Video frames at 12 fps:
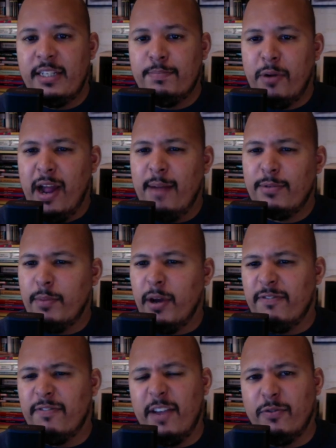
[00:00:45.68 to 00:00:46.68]
perhaps my
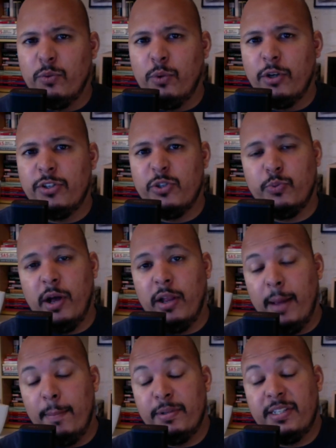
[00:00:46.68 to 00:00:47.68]
favourite watch as well,
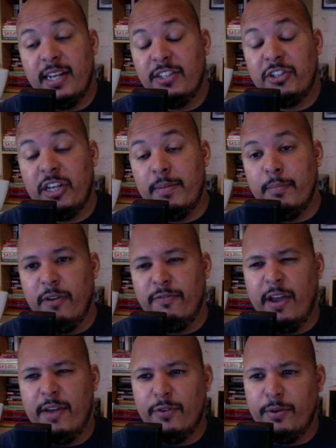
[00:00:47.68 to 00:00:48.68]
and potentially my
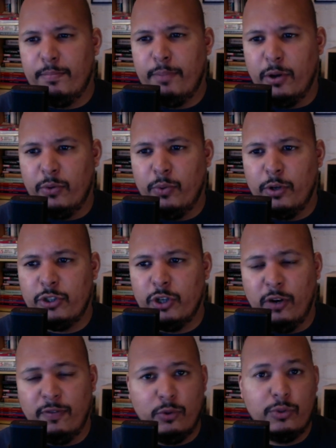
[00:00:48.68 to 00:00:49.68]
favourite Bond watch
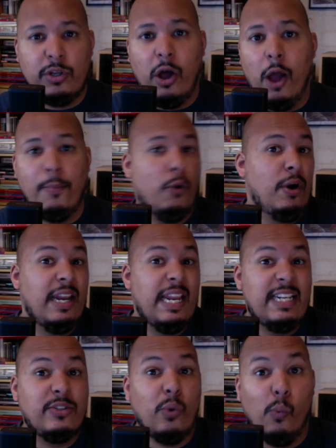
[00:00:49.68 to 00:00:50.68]
of all time, or at
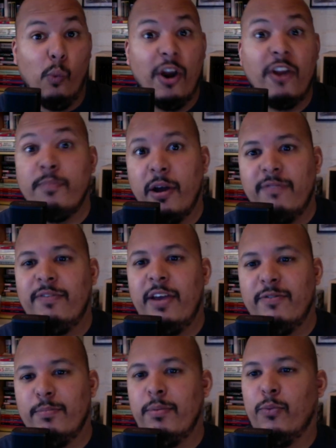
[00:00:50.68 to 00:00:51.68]
least one of my
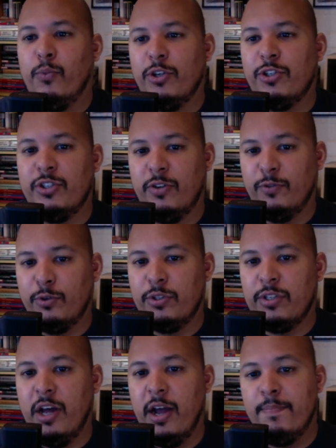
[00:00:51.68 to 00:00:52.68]
favourite Bond watches of all
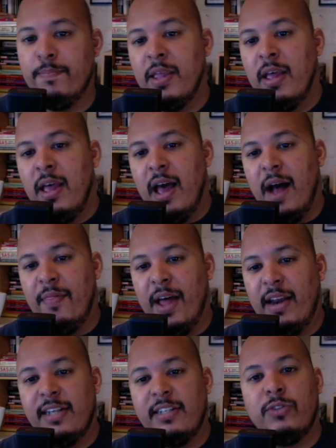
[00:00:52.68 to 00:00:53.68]
time, and that
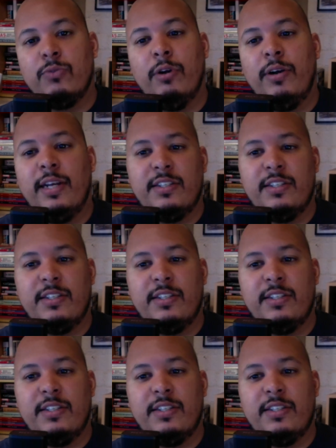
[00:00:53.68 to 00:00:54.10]
is the Rolex